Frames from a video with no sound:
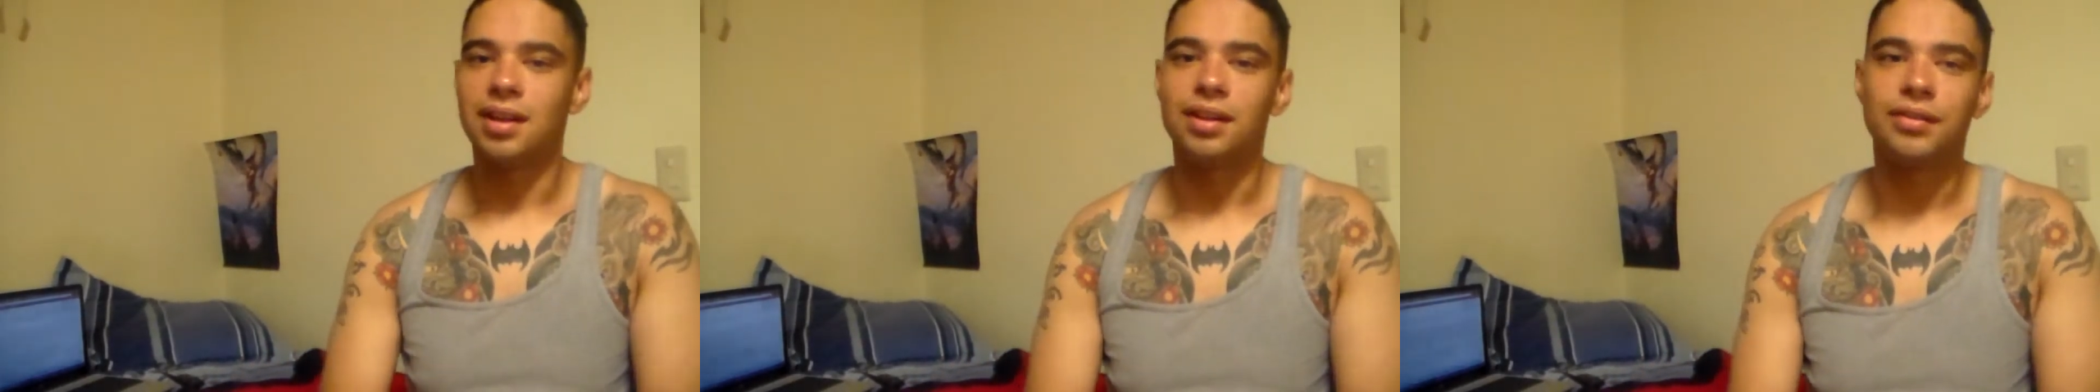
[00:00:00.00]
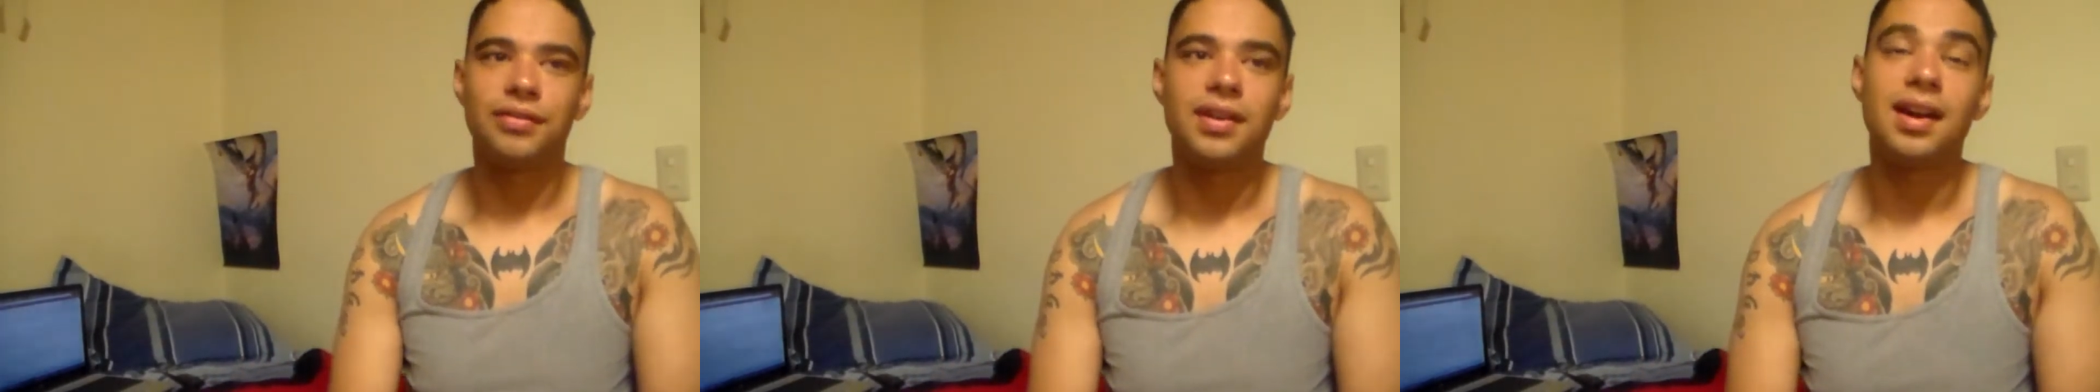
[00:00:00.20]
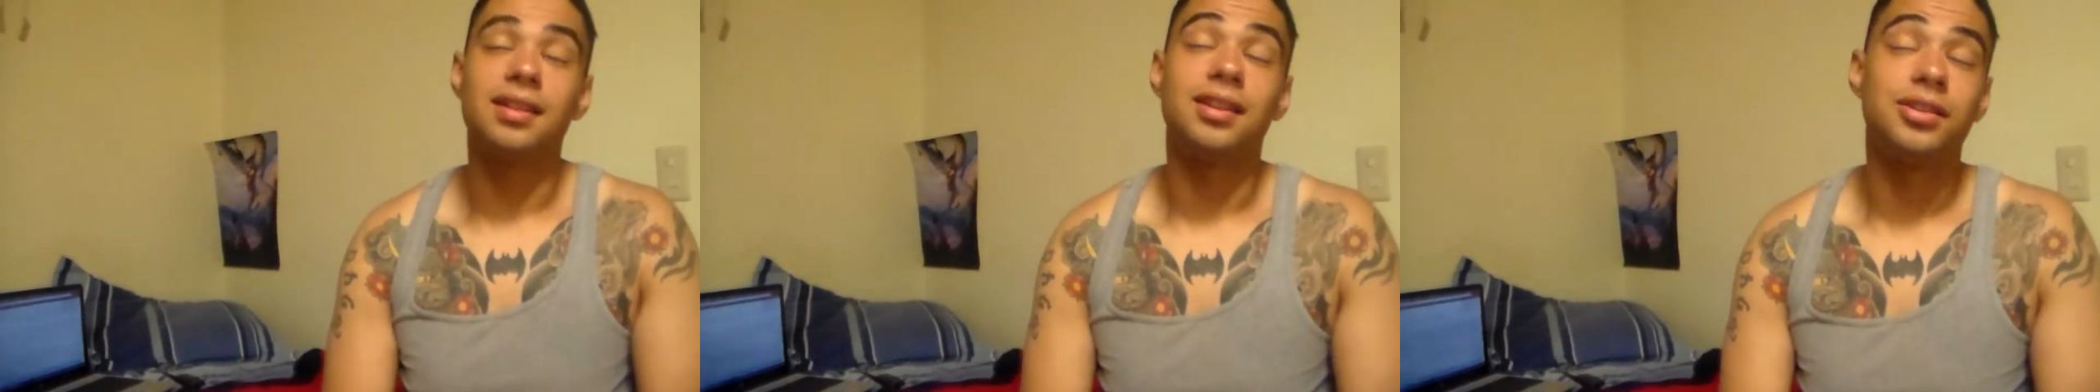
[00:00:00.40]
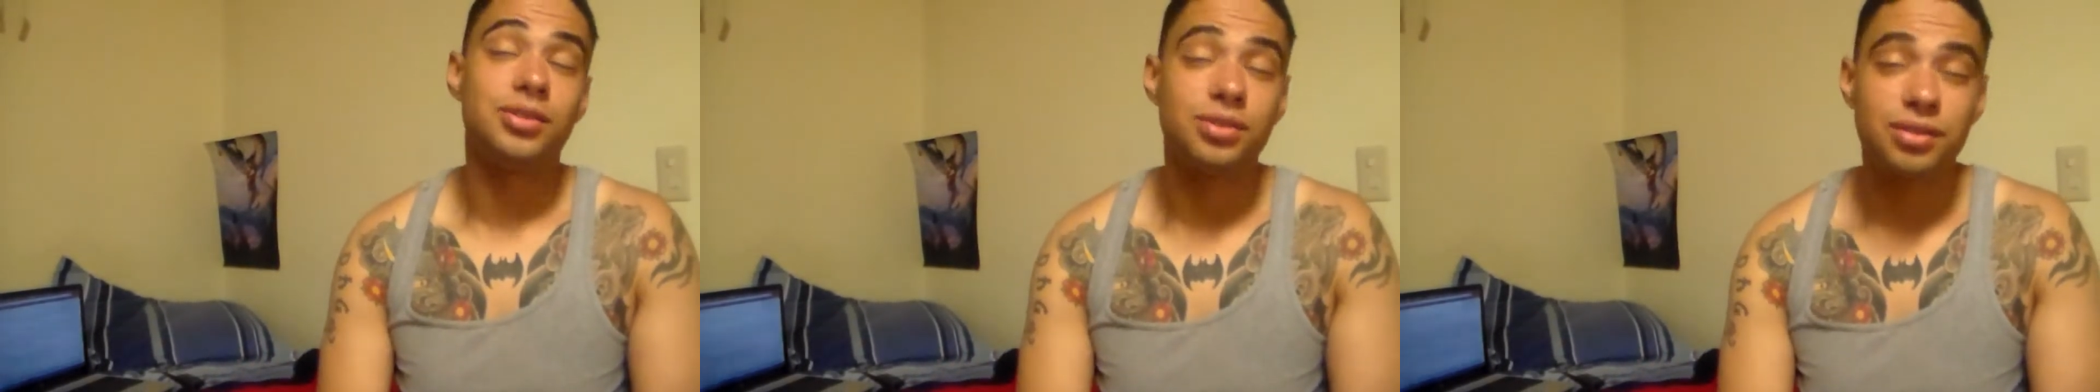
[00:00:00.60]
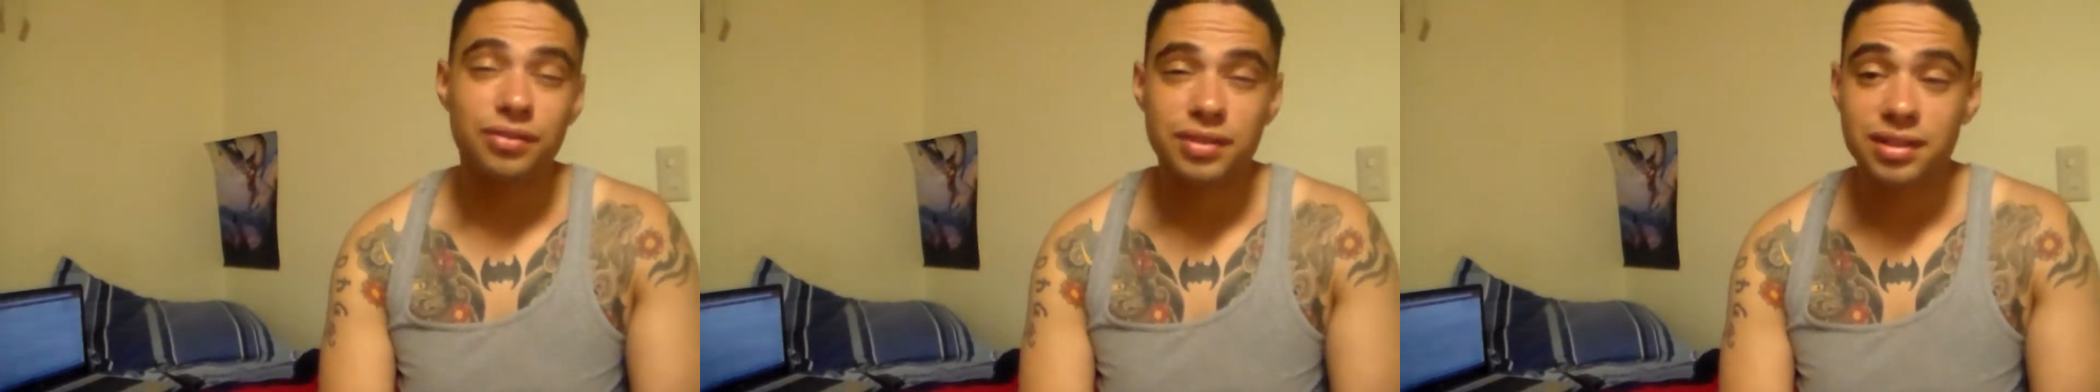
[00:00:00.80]
And the fact
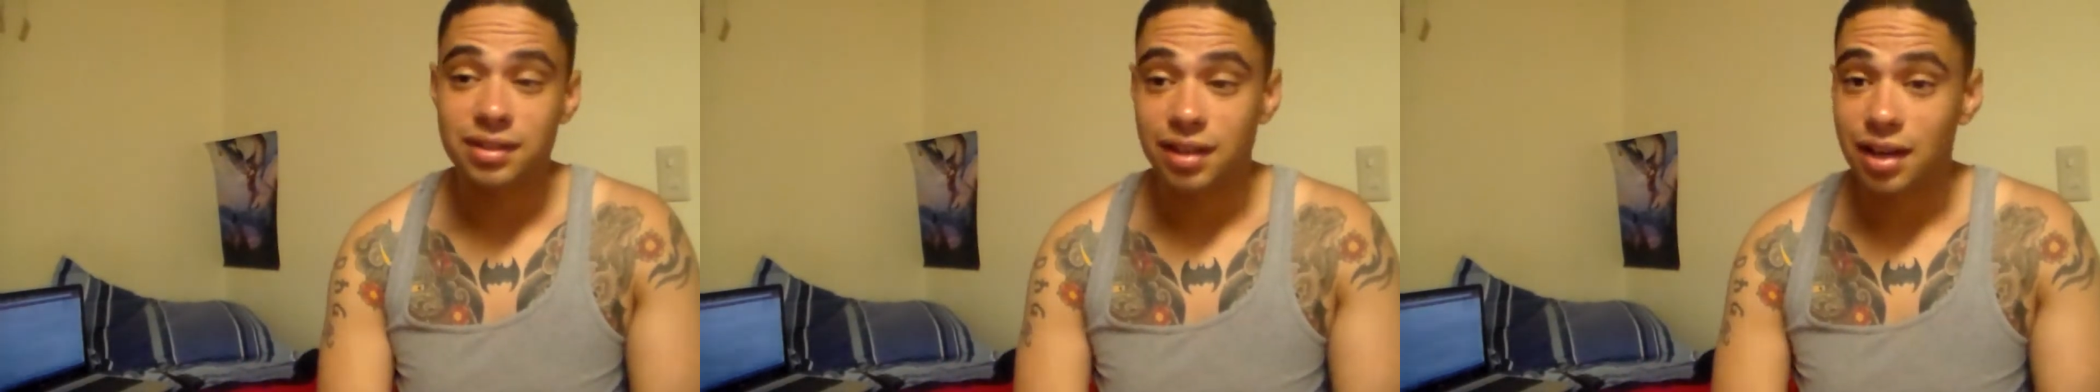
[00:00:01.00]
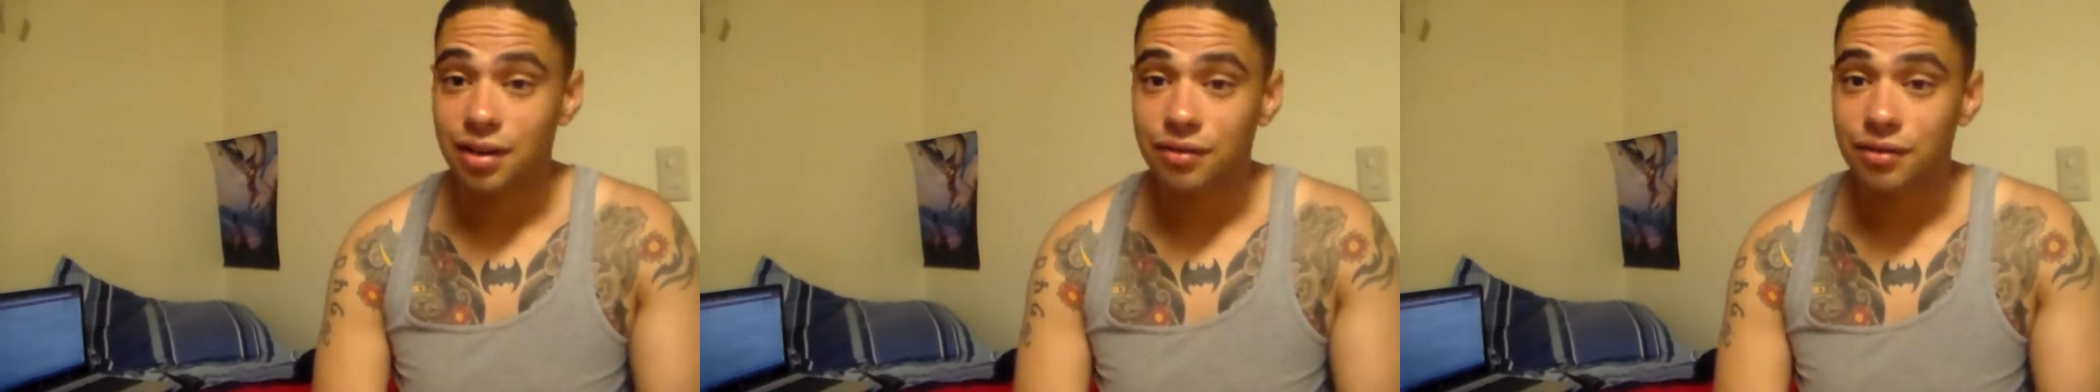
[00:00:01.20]
that you can visit